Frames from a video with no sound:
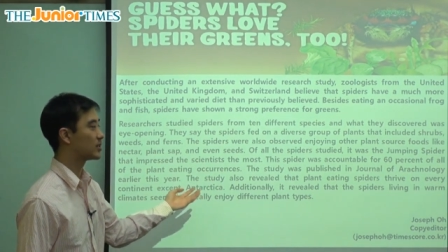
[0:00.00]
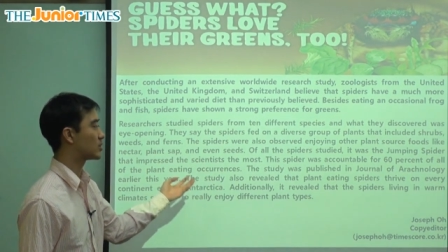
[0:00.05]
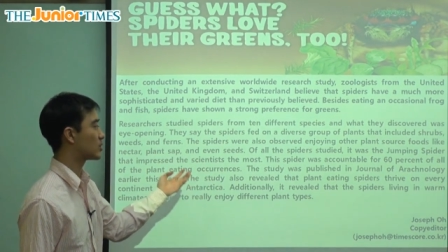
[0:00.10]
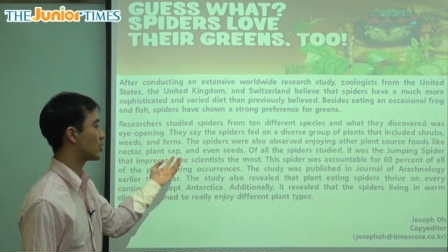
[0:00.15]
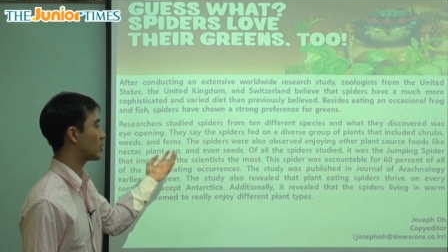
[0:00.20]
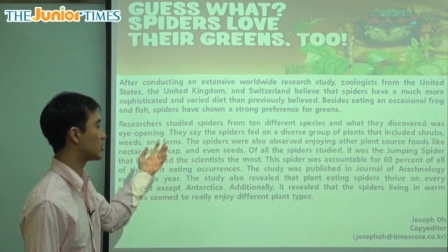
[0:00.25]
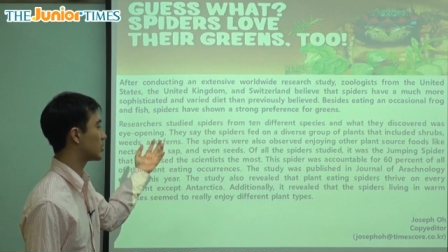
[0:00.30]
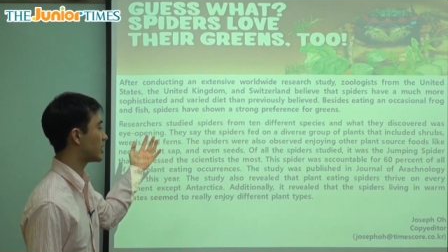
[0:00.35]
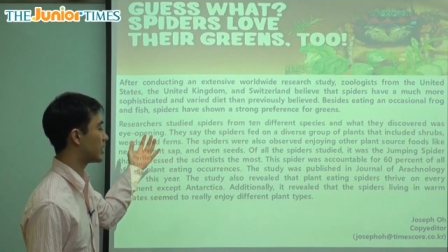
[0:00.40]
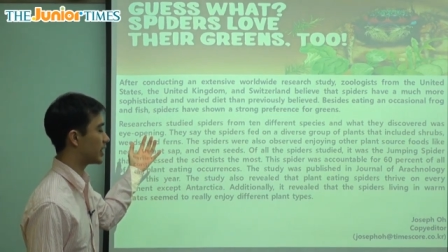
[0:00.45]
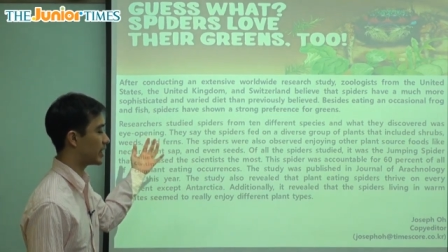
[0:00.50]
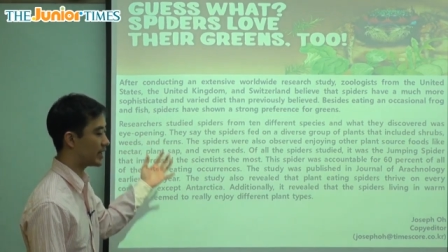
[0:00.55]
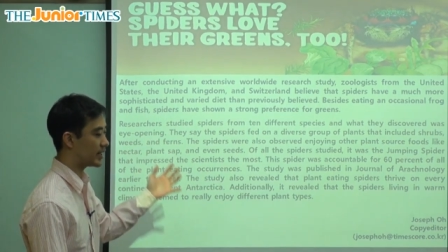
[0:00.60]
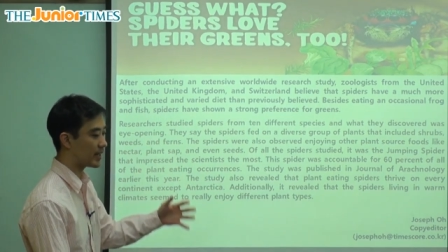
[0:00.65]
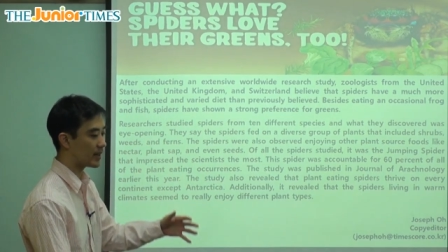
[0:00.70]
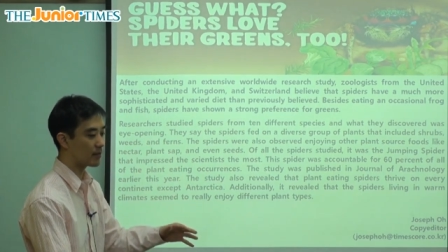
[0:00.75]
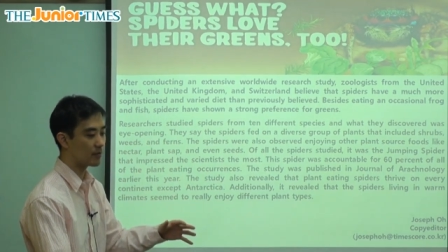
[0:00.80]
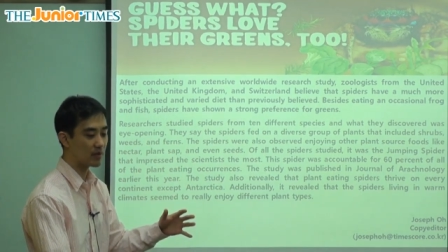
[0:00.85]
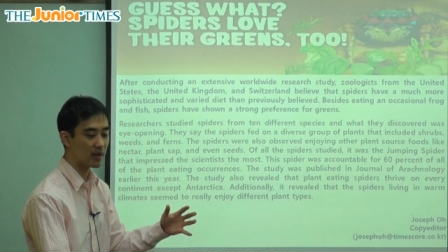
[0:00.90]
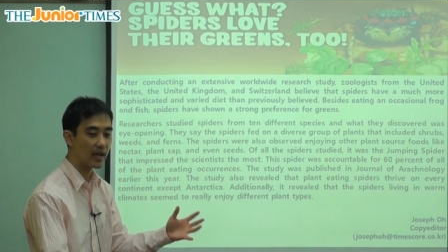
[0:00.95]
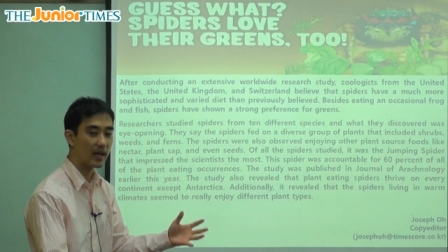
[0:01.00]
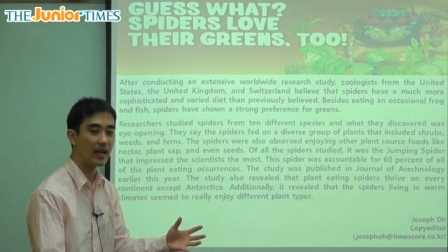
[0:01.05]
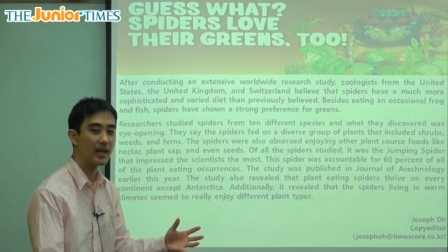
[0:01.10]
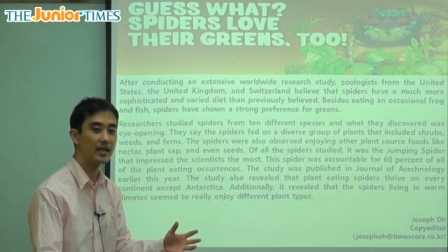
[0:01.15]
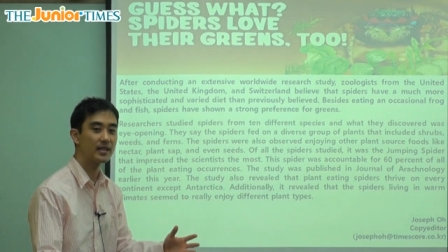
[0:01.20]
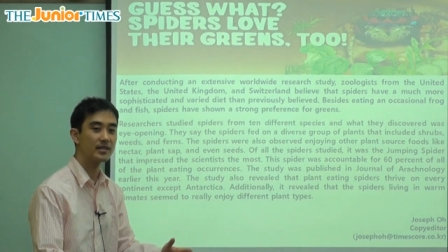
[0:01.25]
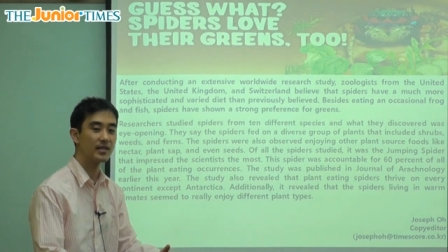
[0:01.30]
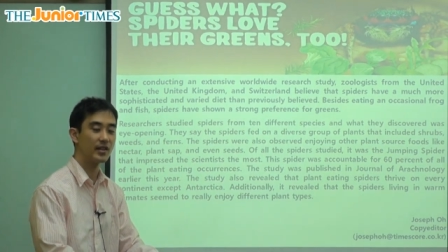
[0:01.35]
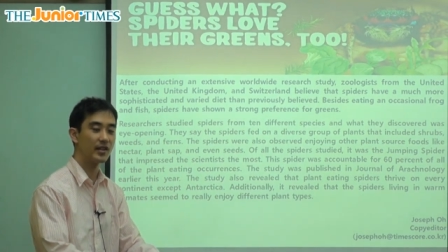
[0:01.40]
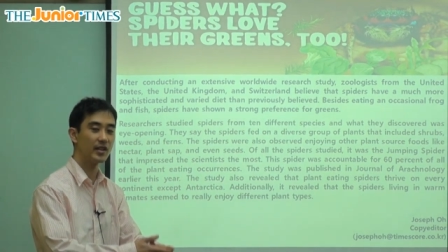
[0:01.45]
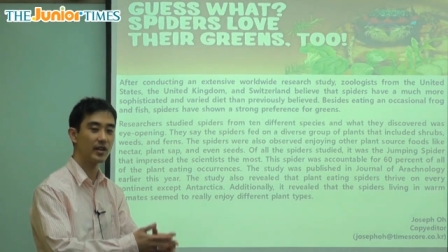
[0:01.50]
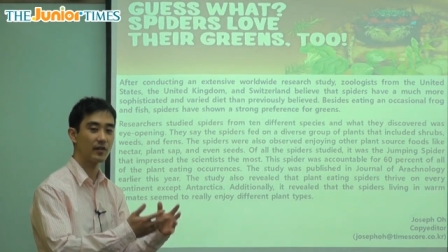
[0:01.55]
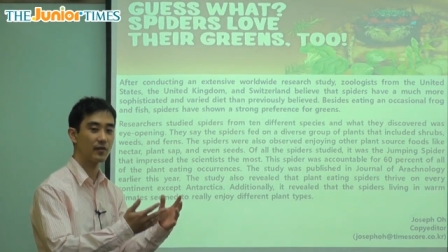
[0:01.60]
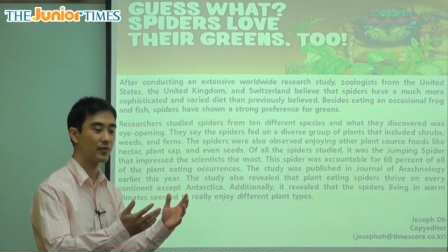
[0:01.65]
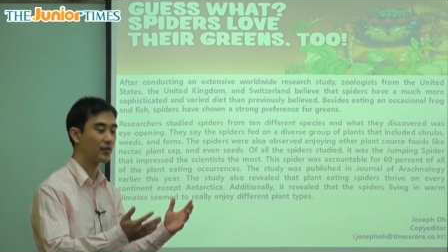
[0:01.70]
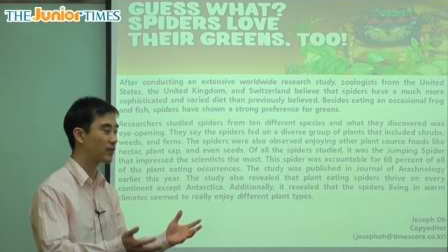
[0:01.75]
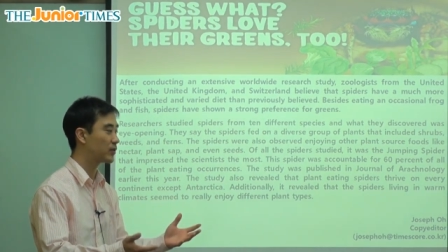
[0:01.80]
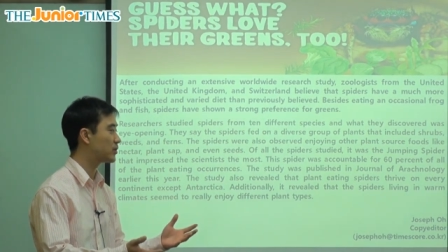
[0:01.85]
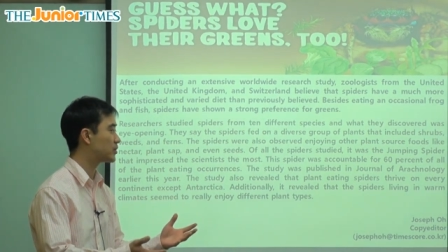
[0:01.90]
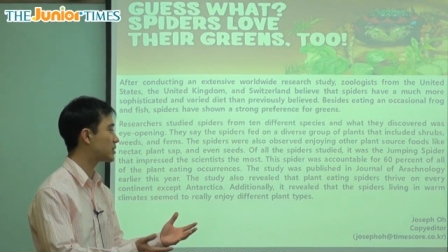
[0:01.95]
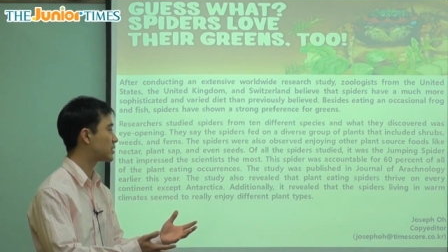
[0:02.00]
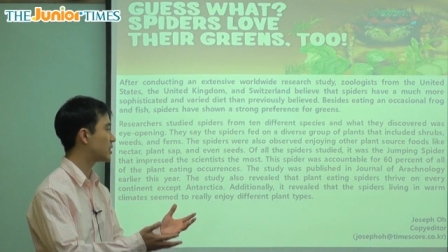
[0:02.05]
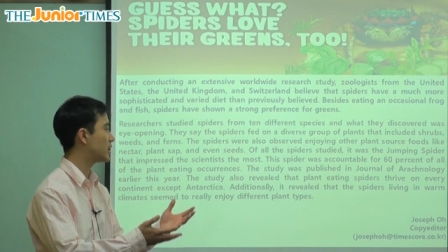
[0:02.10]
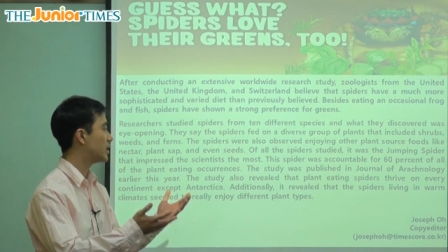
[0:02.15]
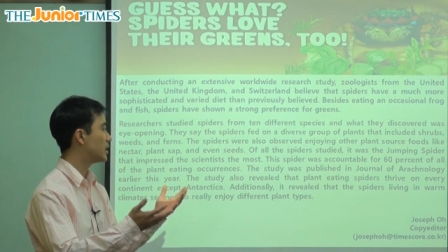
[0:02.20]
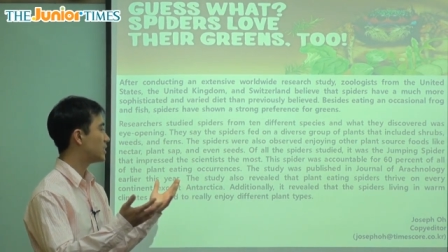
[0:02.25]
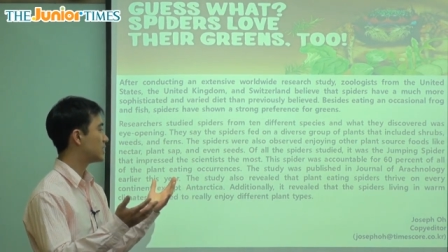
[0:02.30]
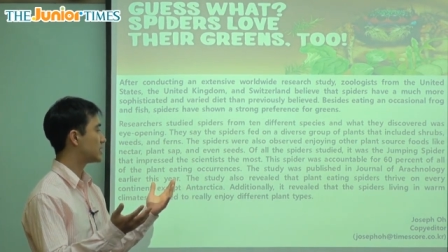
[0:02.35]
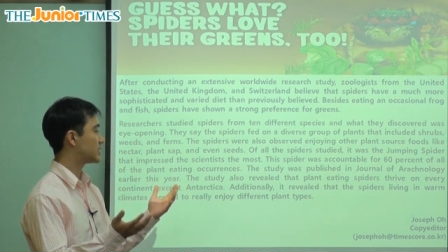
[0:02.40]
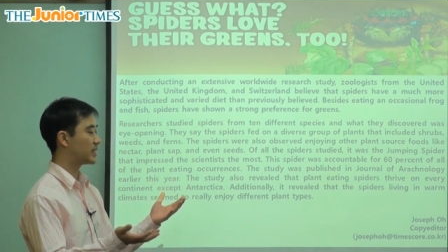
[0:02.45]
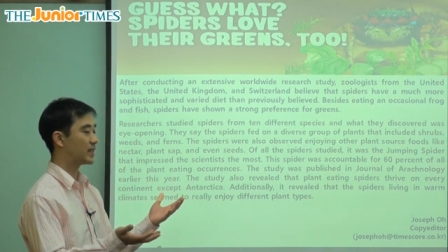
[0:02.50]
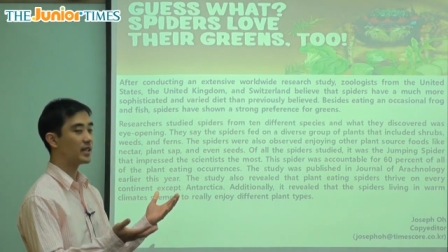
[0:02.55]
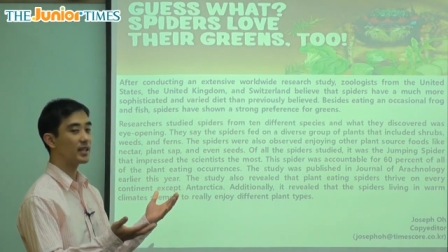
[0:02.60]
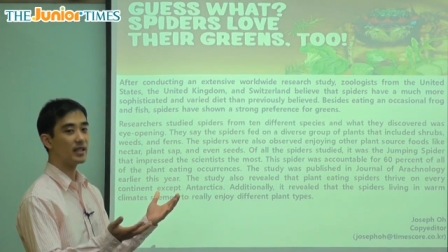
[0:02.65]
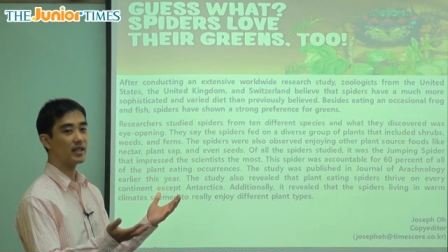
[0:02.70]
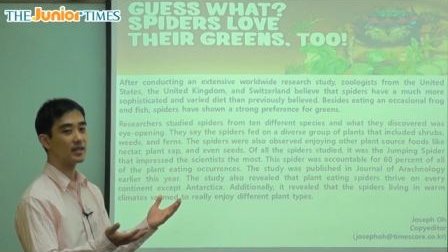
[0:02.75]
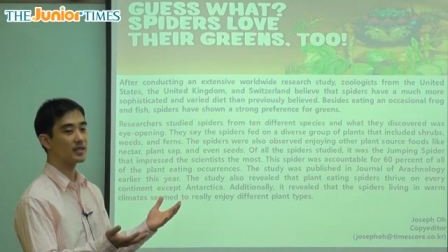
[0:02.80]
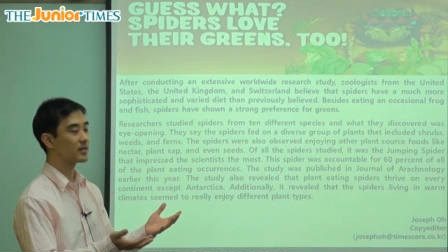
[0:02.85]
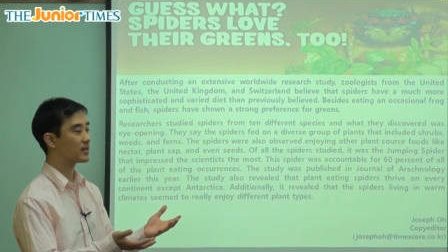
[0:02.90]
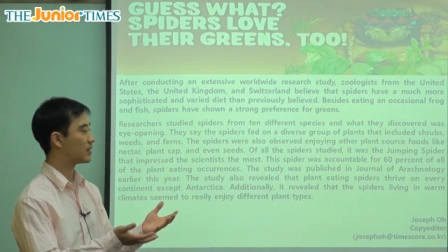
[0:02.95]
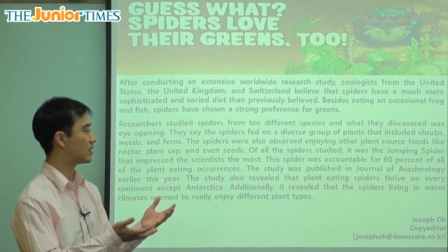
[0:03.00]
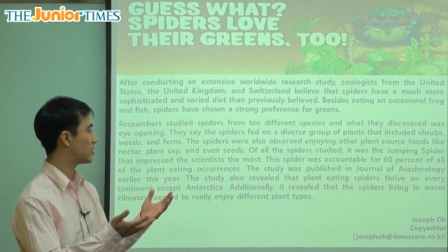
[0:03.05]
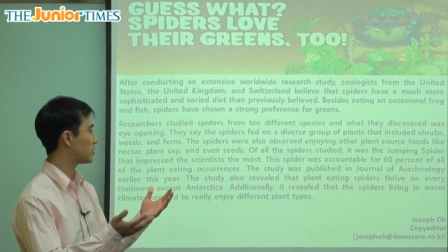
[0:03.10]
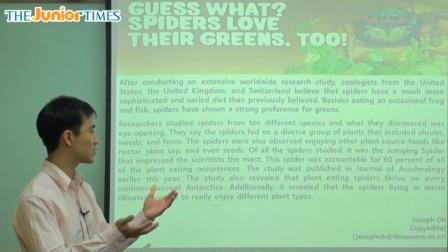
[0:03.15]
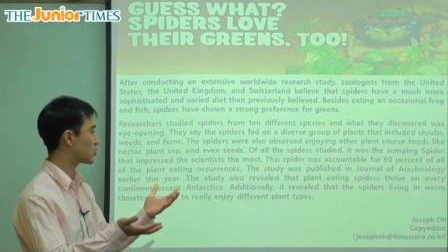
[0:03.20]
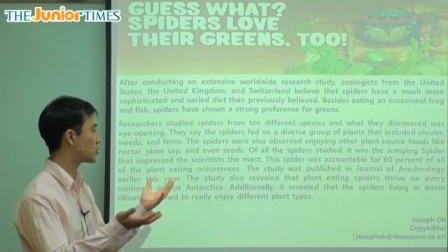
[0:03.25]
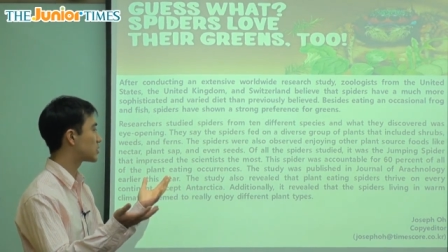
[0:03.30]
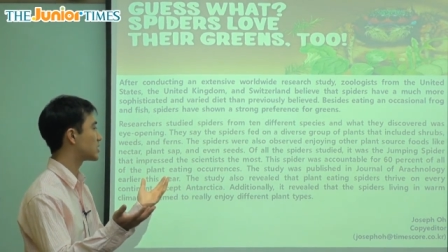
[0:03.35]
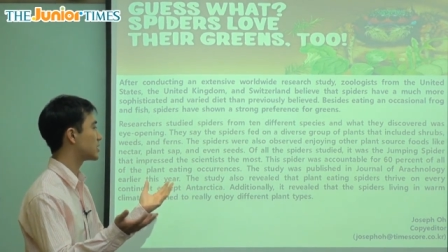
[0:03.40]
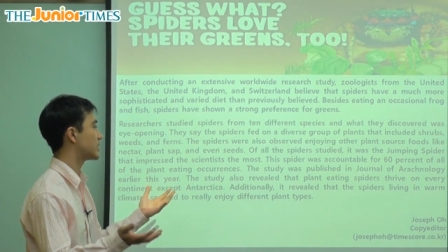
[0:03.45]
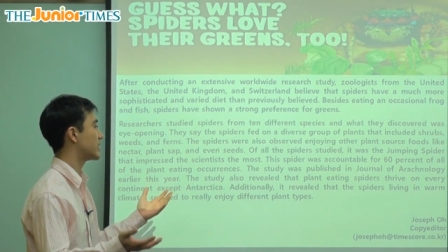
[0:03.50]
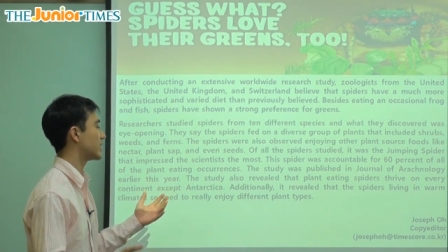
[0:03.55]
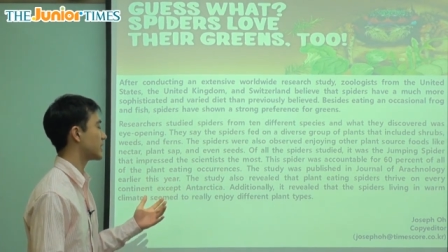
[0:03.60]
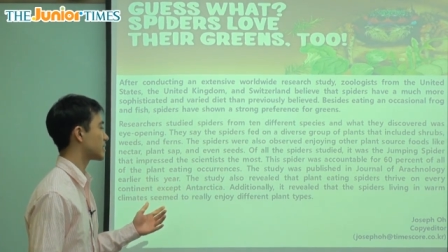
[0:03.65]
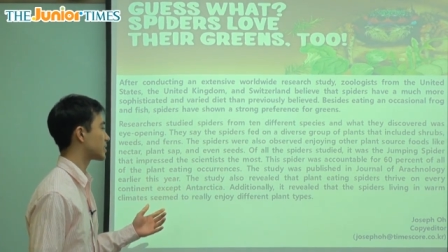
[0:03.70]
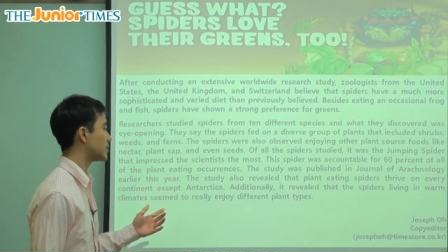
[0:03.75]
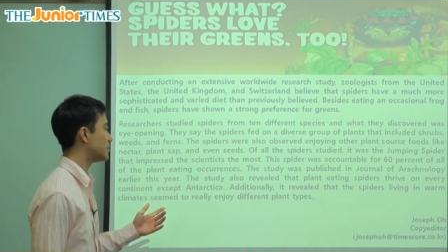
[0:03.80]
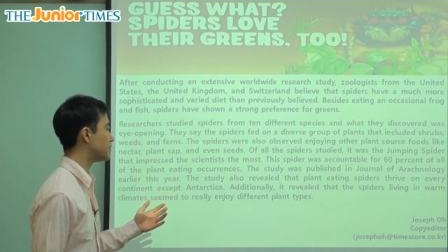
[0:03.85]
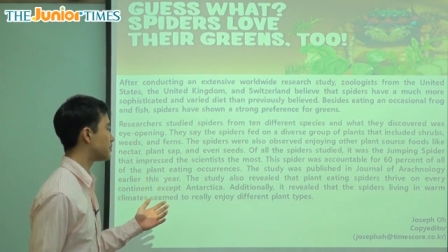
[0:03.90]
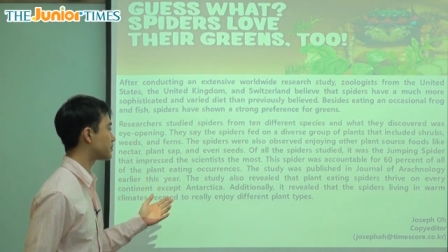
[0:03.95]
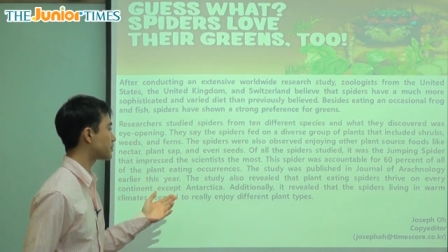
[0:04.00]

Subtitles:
So they're eating plants, they're eating fruits, seeds, all sorts of things.